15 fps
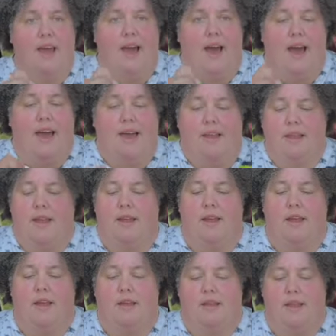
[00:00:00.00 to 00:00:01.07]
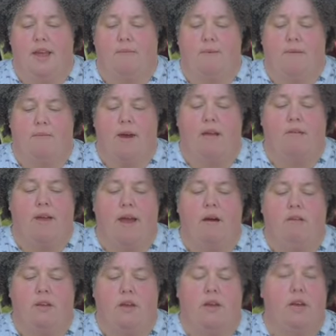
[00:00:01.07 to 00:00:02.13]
I can then take my battery out,